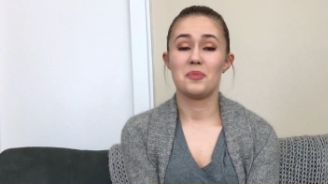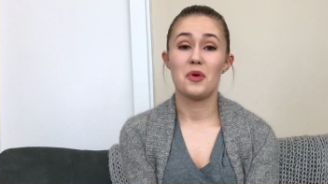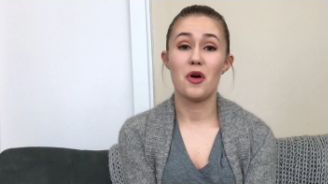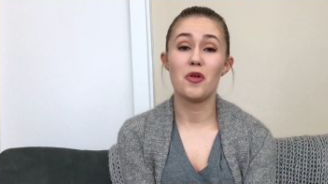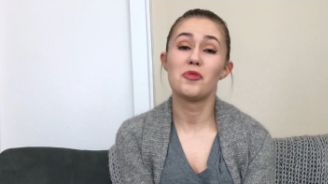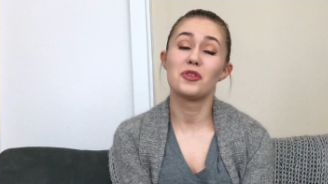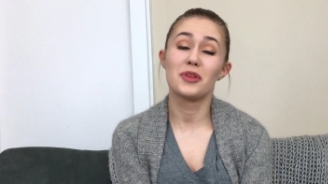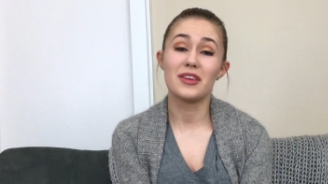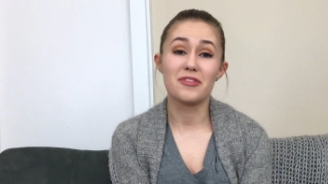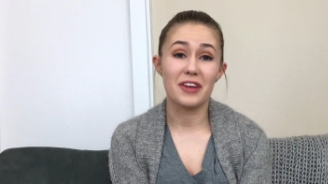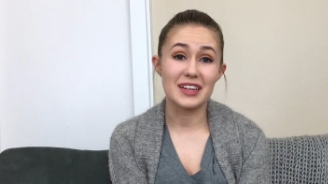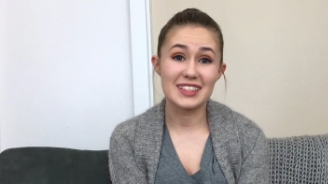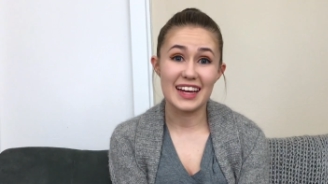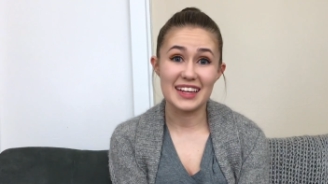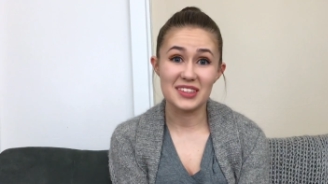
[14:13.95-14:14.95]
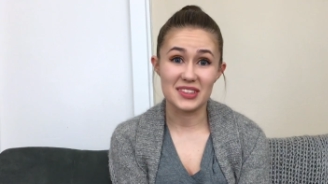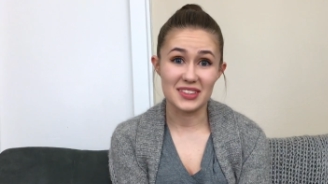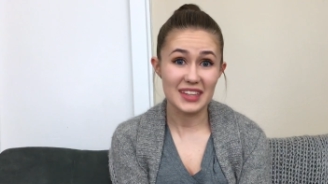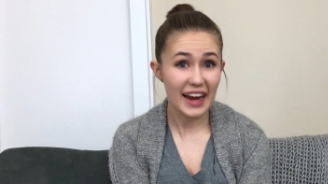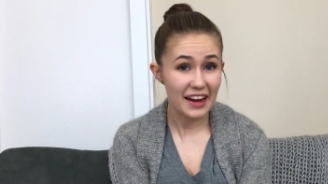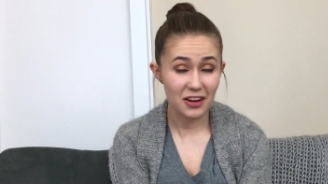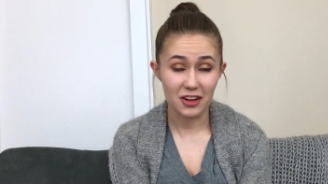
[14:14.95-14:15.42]
Hopefully if I take
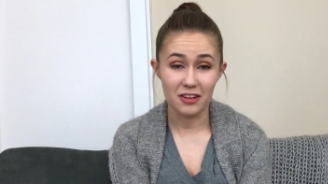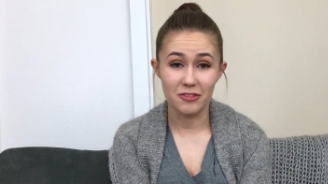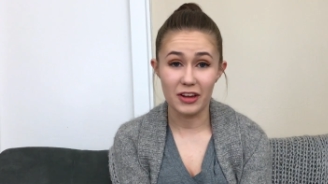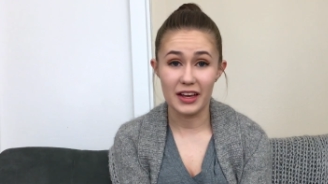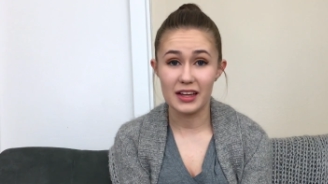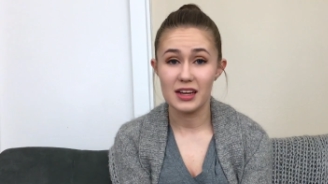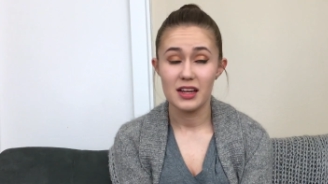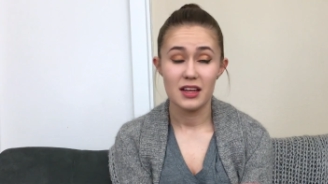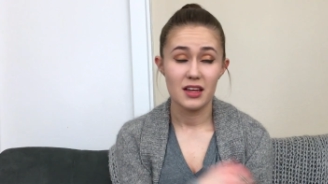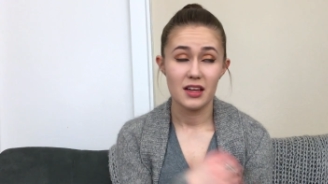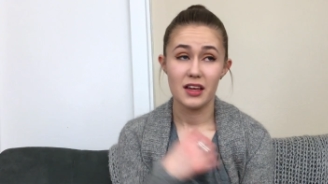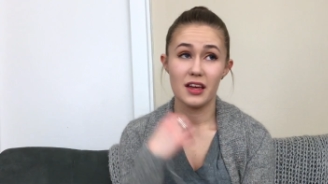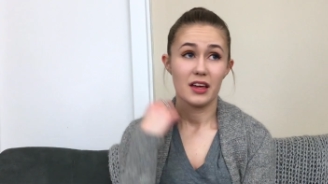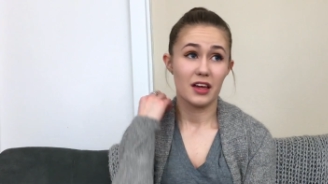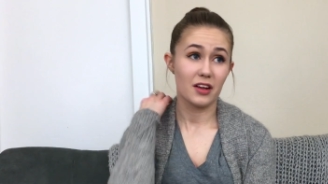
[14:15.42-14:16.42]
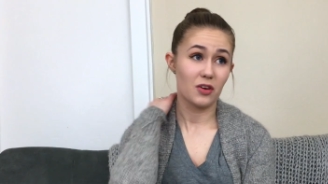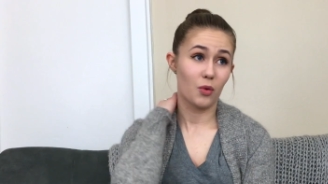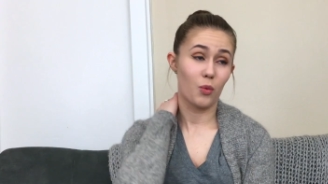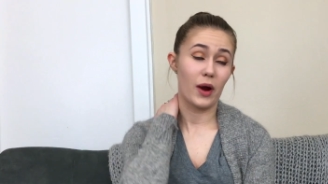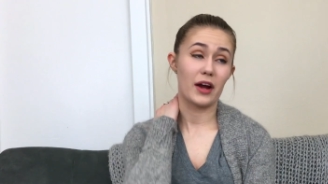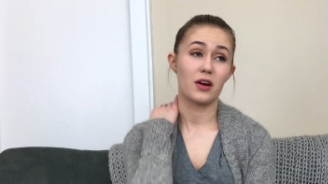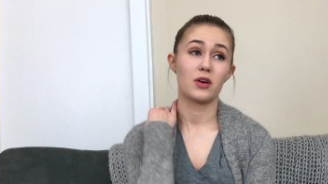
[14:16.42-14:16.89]
good care of it, it'll
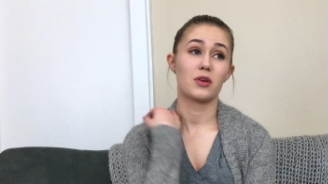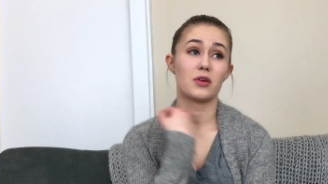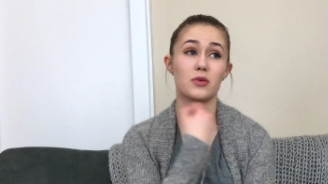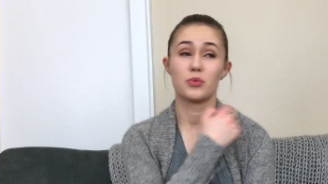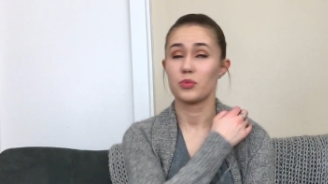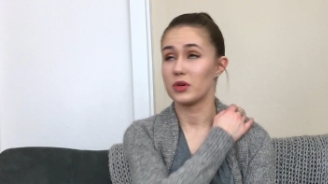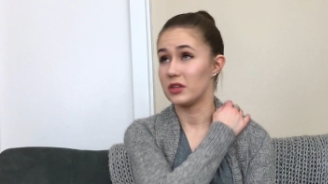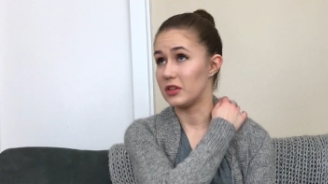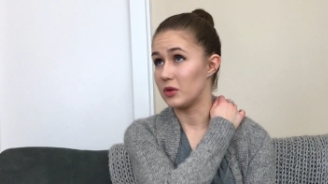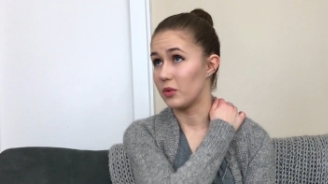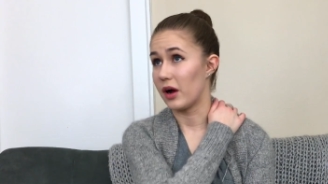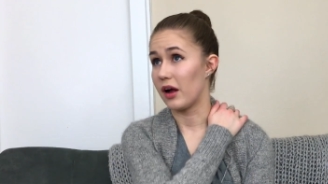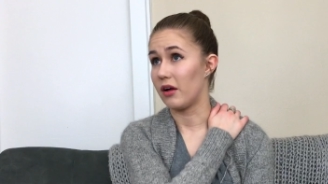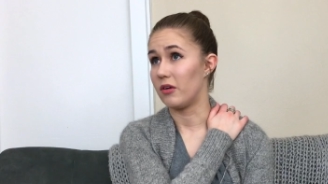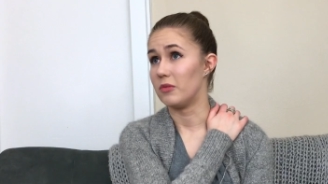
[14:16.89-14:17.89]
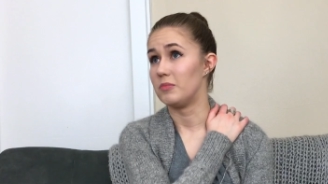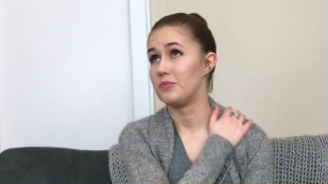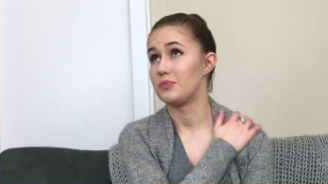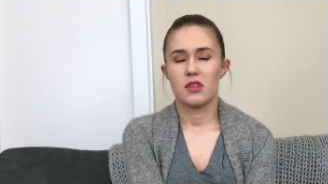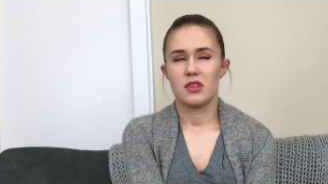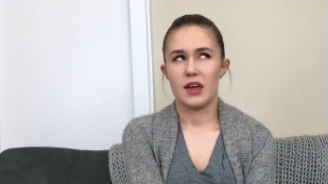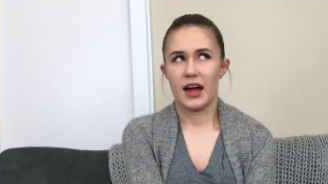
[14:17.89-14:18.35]
wear really well.
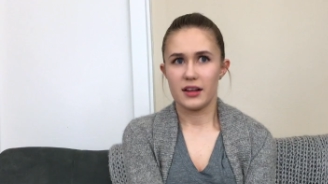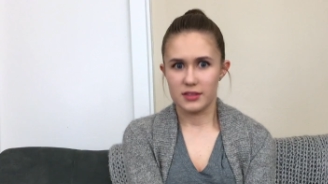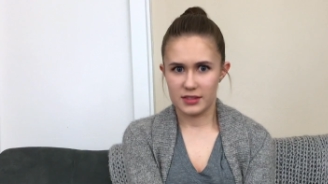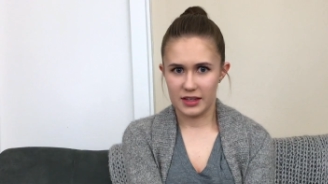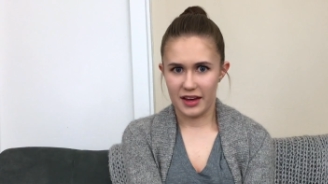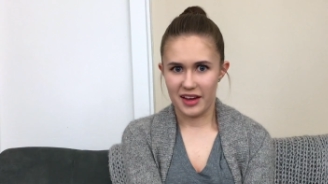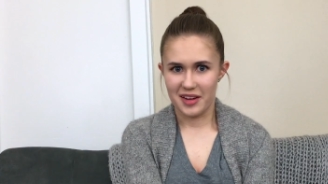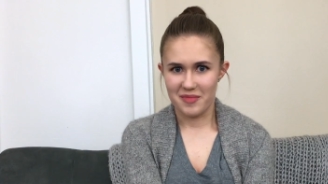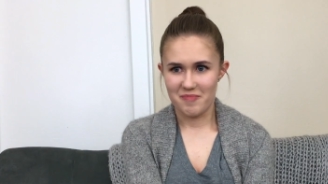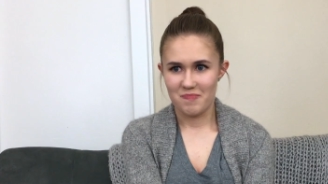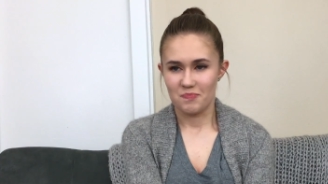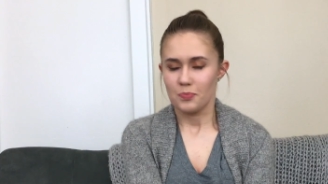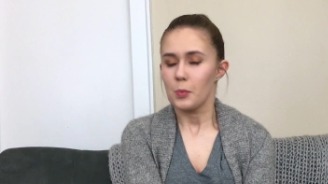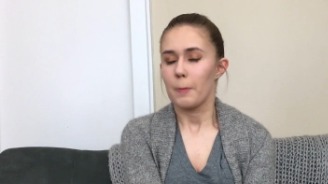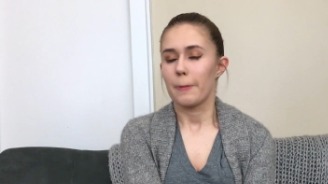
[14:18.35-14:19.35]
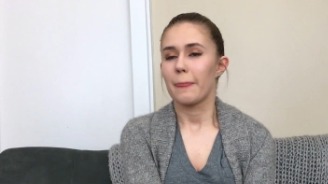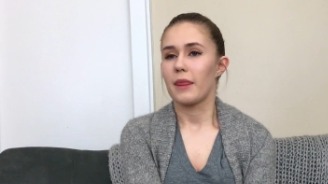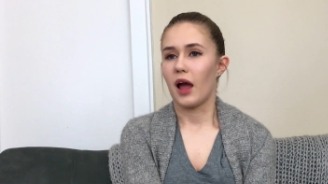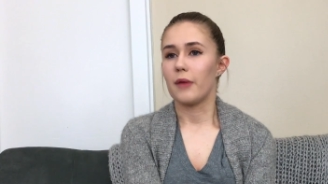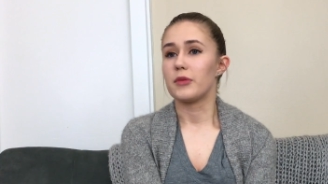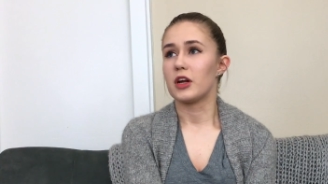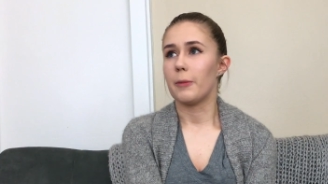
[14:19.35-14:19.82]
That said,
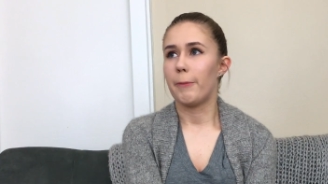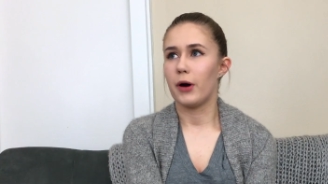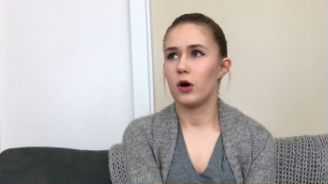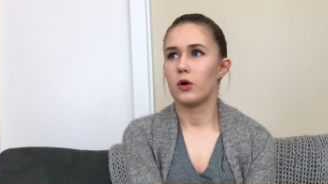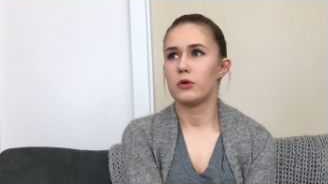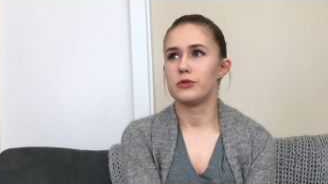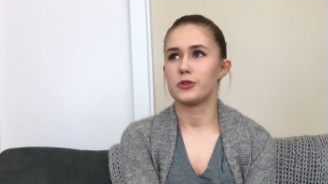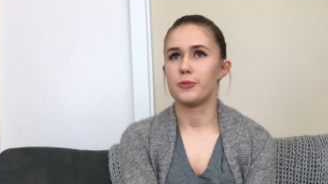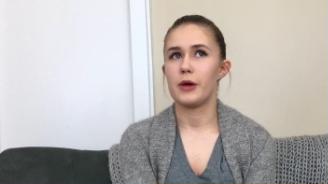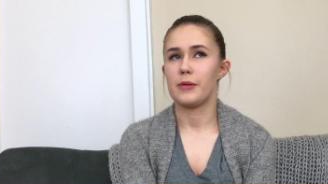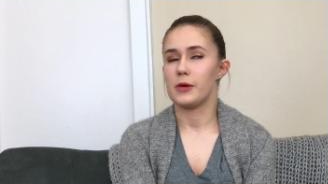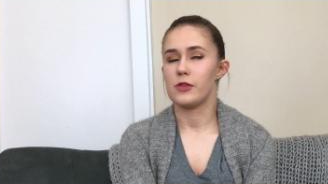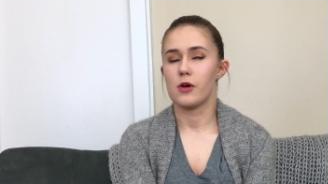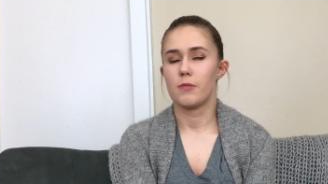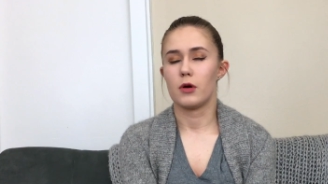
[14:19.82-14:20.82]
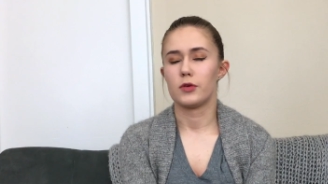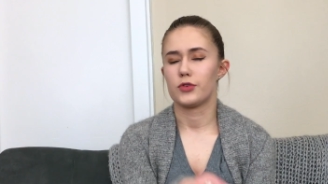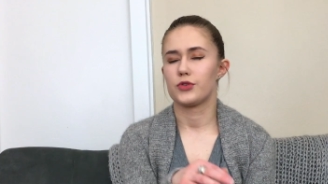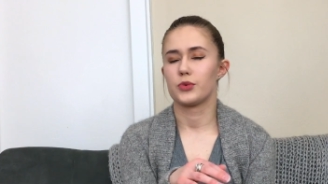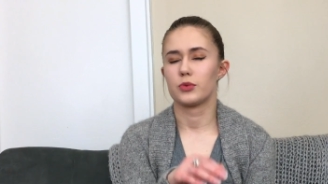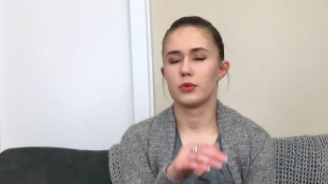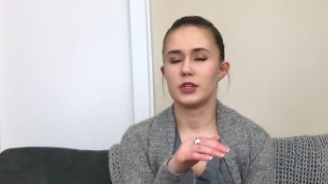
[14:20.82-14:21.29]
I'm gonna pose maybe the
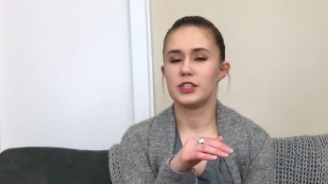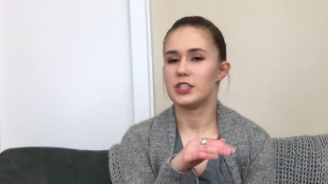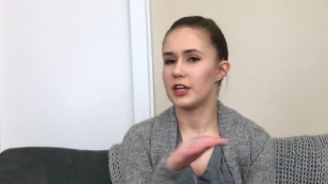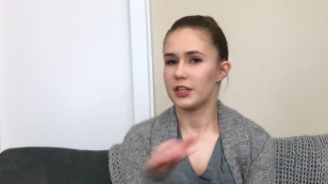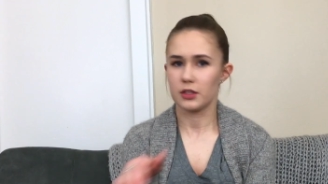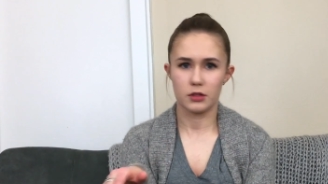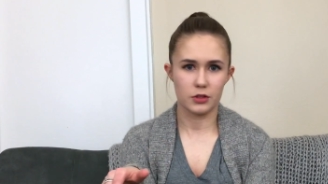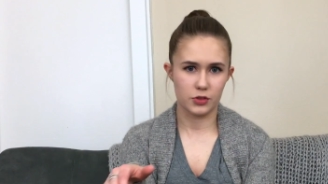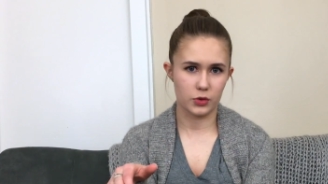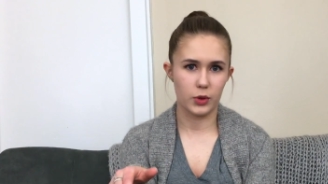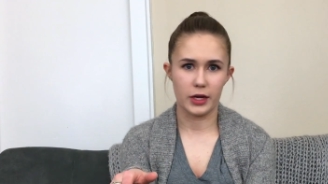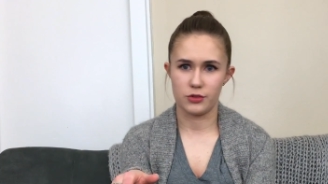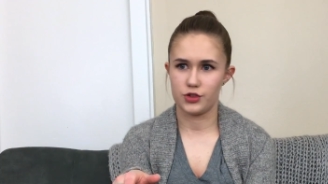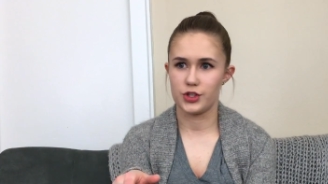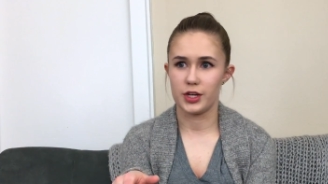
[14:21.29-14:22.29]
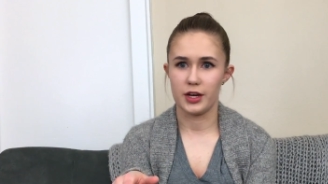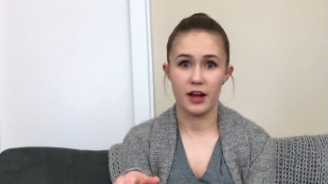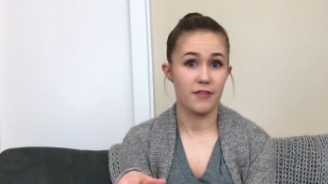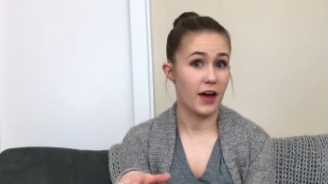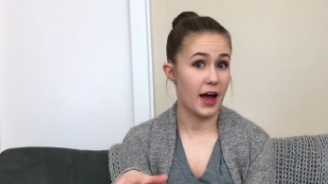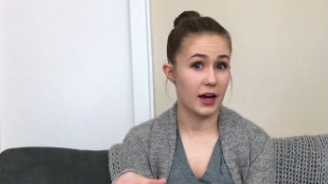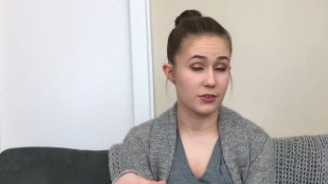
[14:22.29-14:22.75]
most ridiculous question
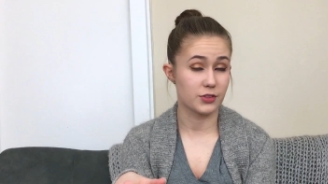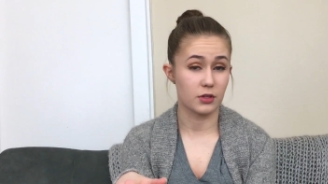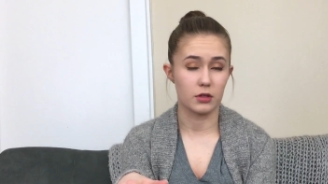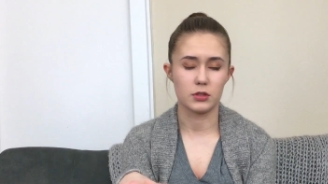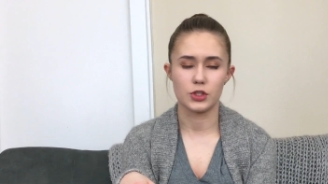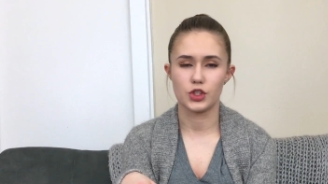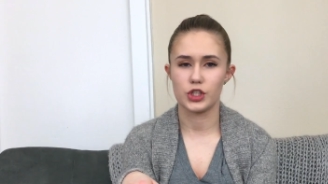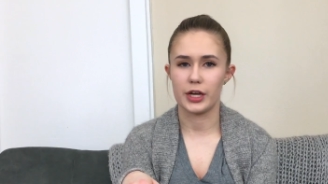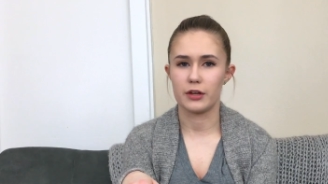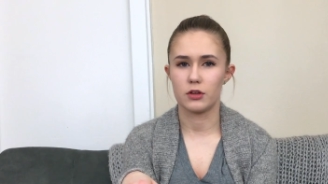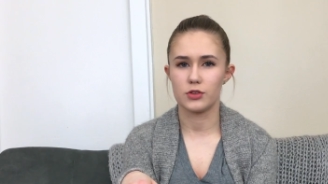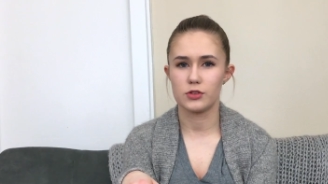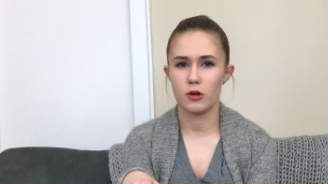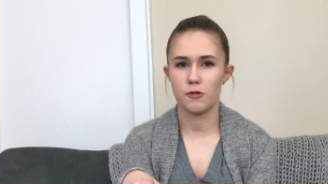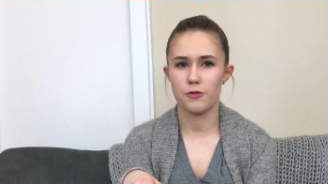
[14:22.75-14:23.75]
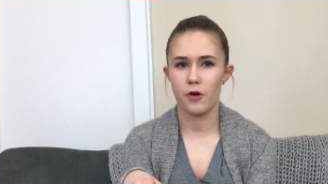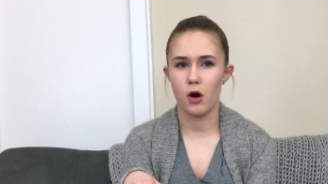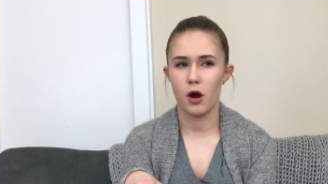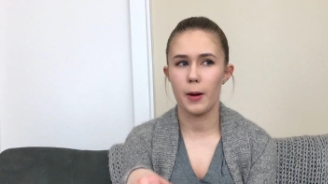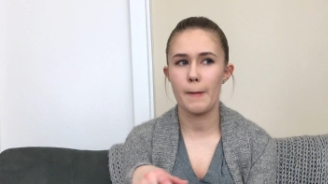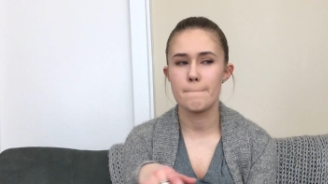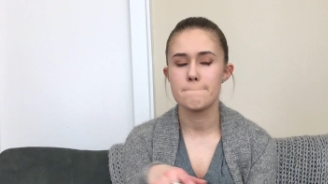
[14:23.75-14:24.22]
I've asked on this channel so
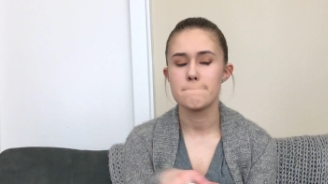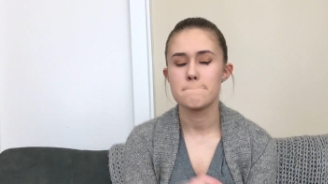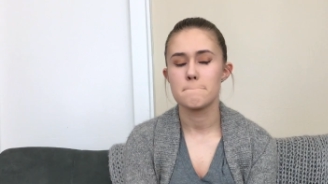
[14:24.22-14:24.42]
far.